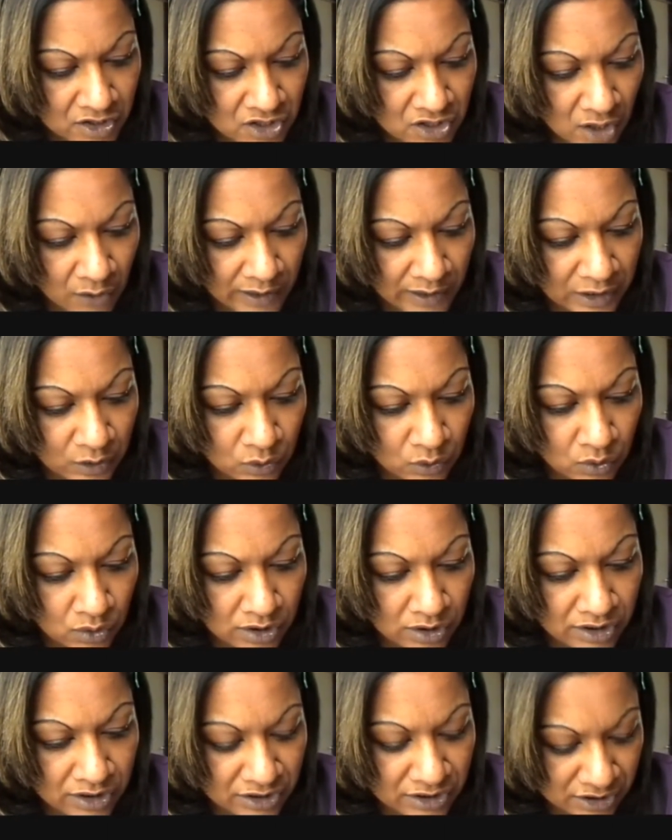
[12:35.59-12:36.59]
So in
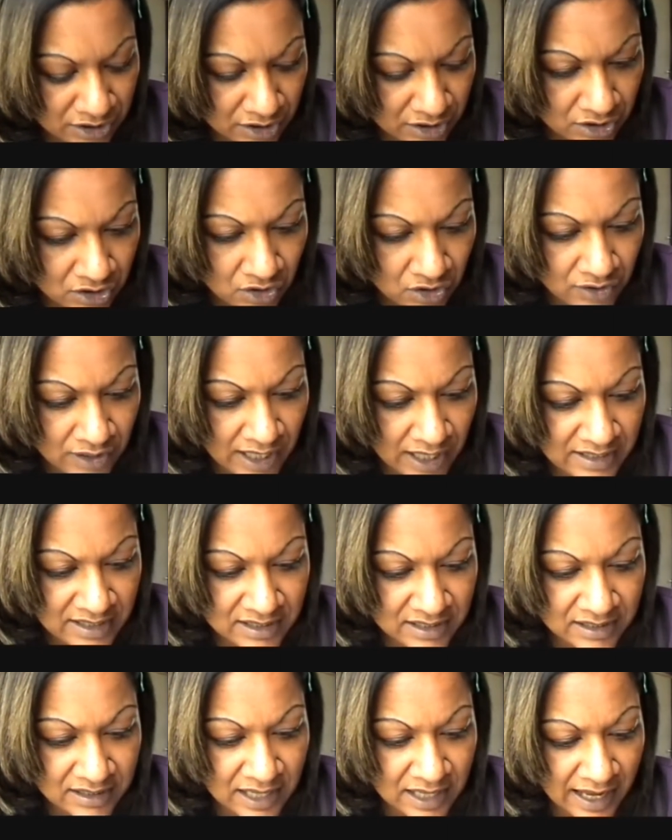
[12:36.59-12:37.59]
August
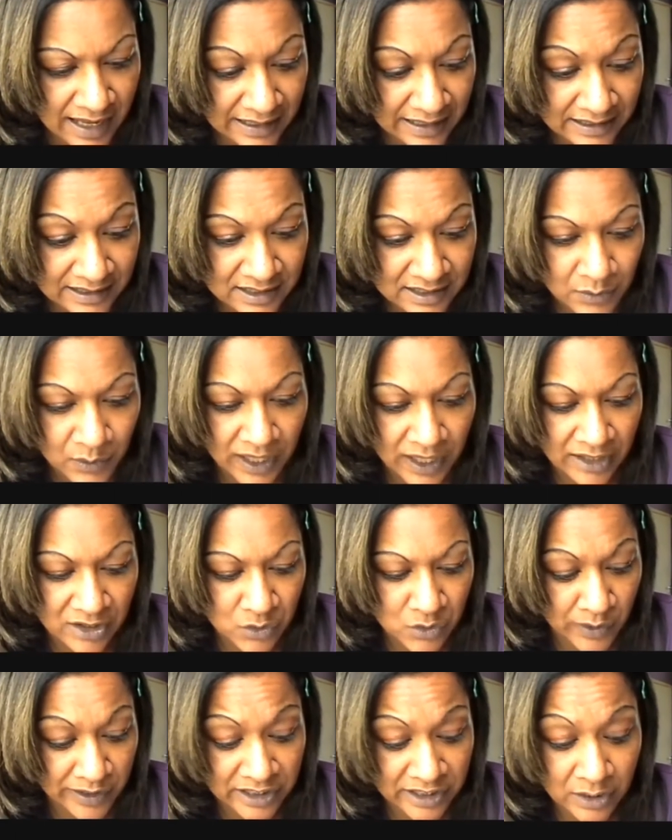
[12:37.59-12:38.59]
2008, we had
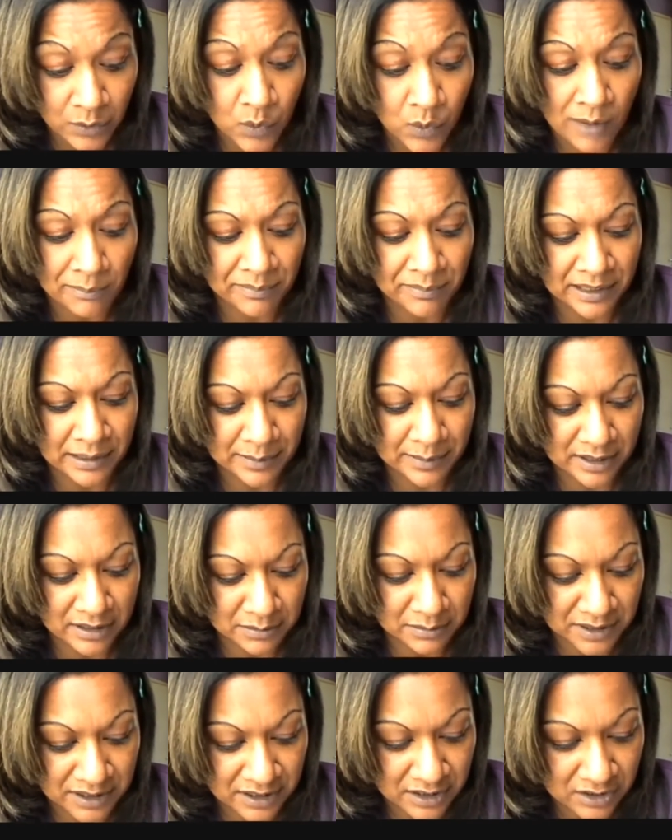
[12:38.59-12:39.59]
21 people
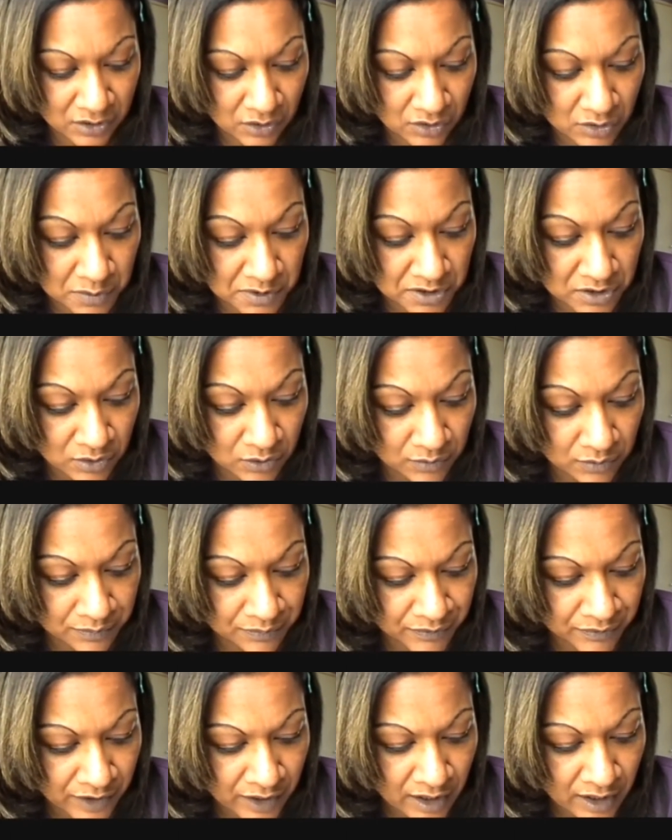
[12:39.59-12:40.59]
admitted to hospital.
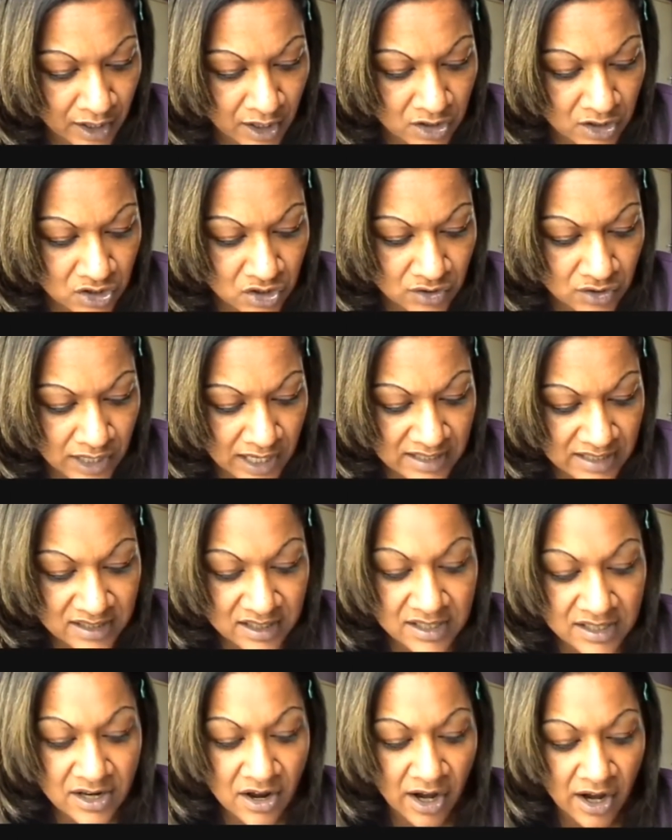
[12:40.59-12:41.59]

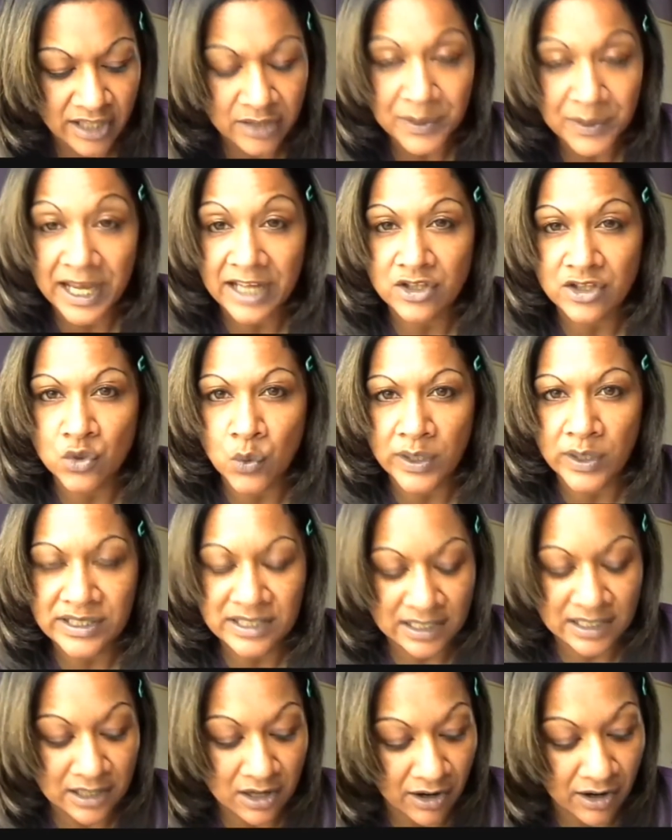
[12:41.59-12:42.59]
2009, we had
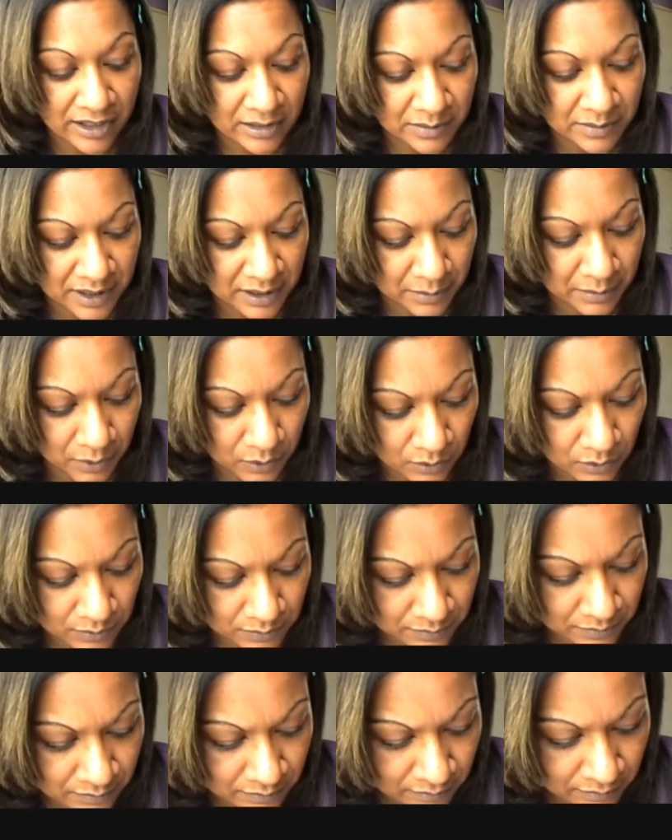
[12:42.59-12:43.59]
29 people.
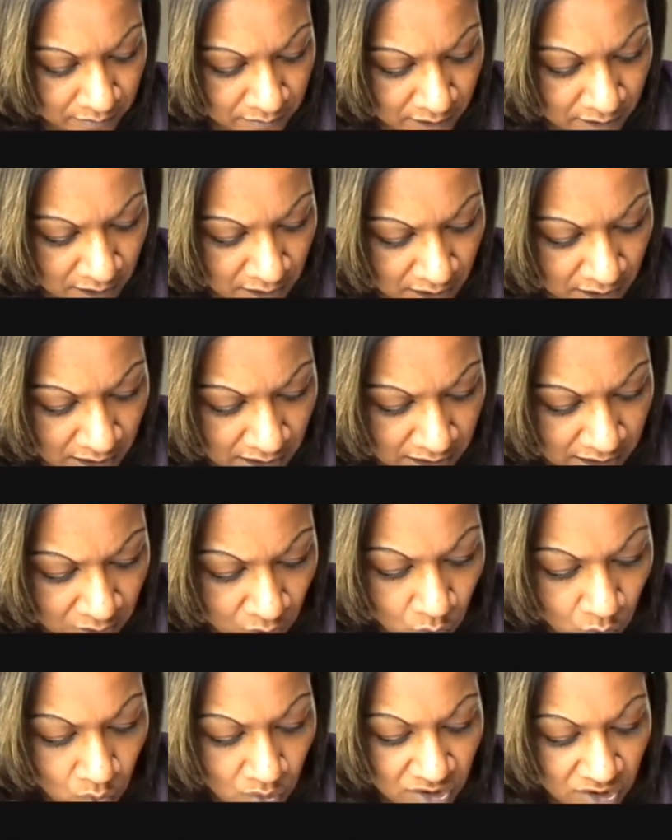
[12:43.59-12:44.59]
In
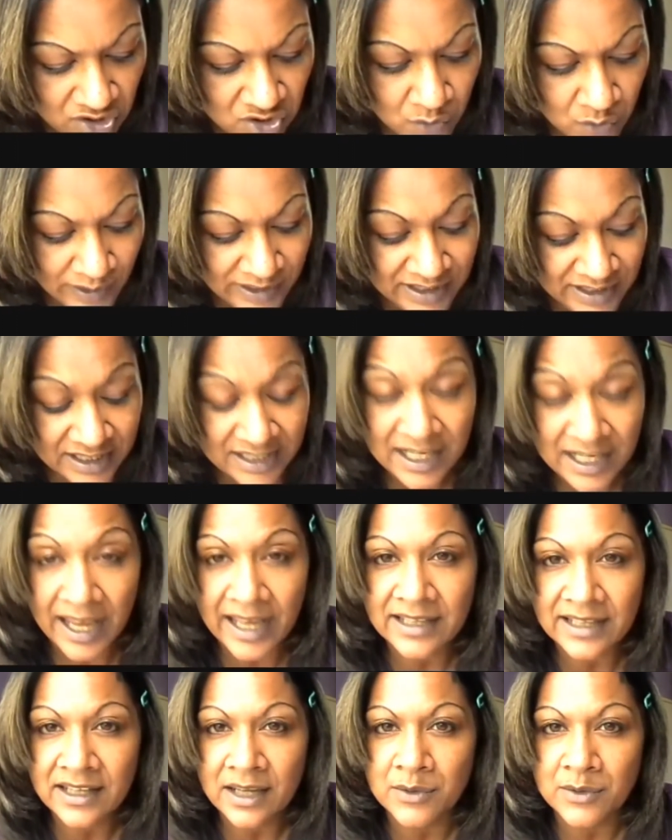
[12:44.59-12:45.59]
August
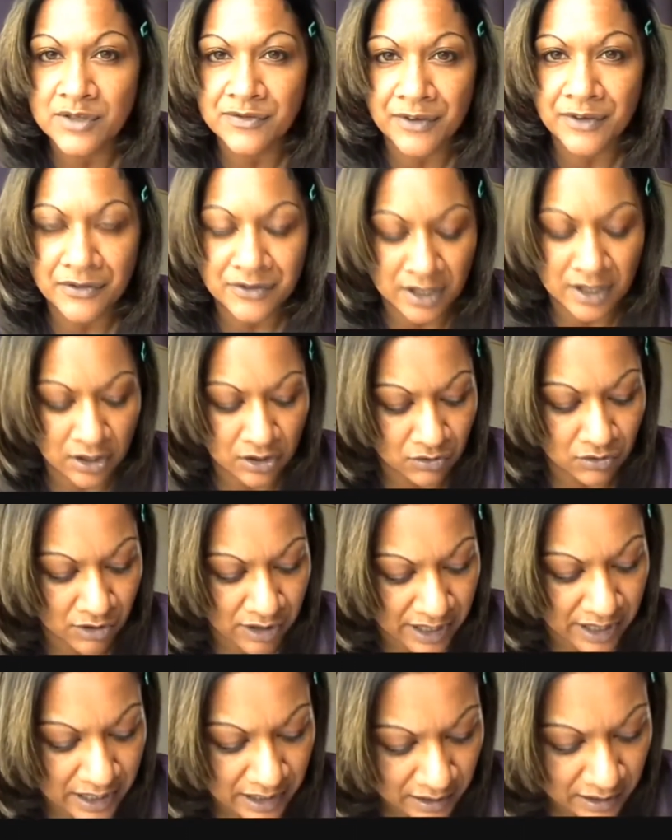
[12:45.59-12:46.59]
2010, there was
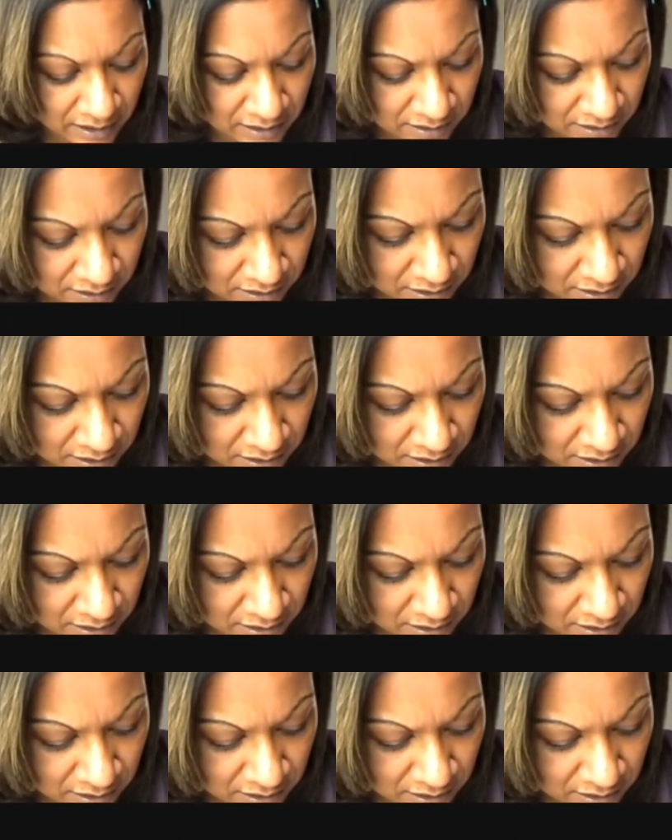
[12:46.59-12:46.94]
53.